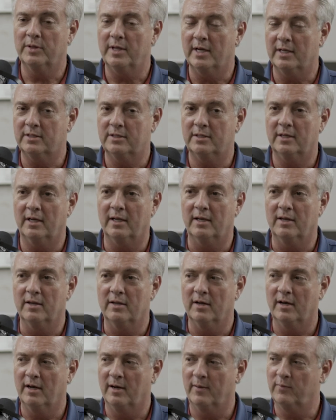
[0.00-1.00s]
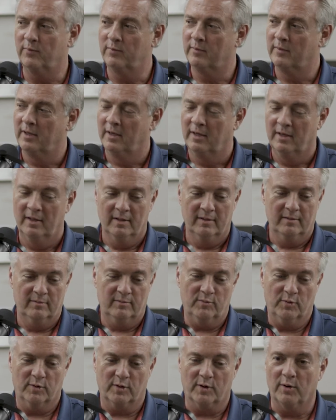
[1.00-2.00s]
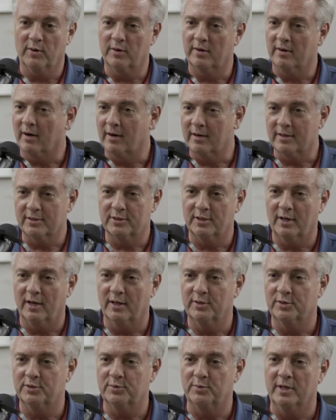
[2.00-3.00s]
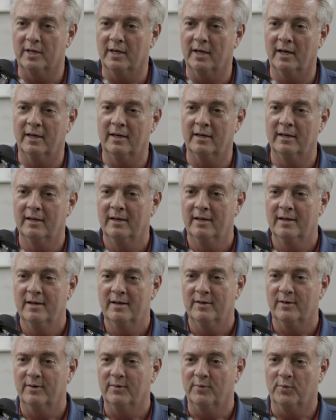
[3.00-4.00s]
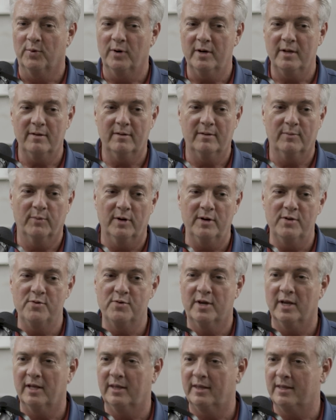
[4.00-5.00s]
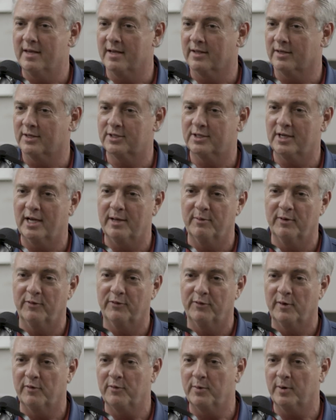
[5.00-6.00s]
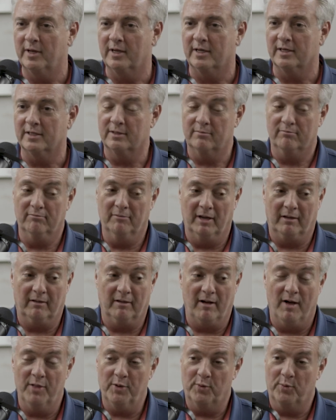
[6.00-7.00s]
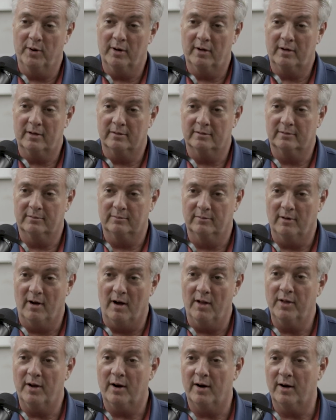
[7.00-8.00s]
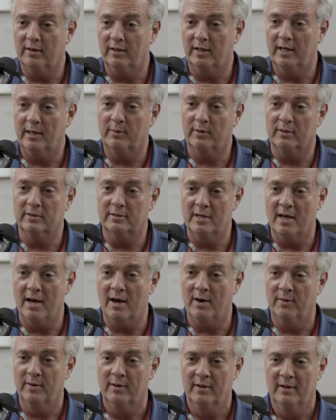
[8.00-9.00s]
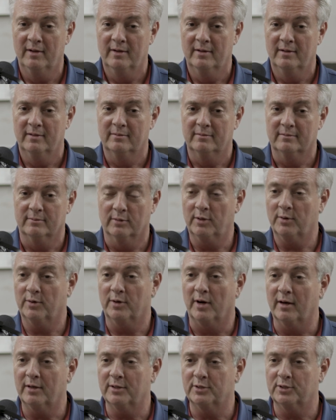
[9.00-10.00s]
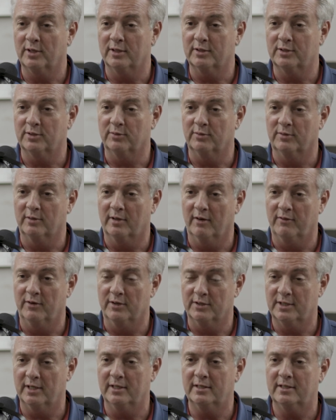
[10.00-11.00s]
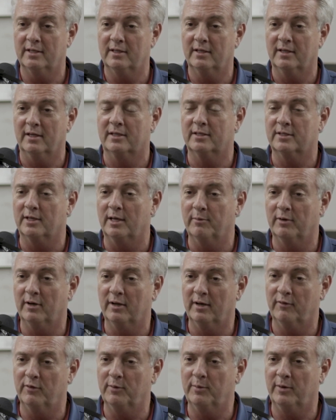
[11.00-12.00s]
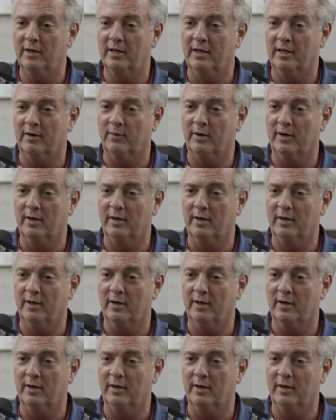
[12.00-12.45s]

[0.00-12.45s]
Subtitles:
with that said, we're going to Arkansas this weekend. What do you get the excitement from everybody? Because like all the hard labor is now. We're going to Arkansas, so give you a sense of the excitement on everybody getting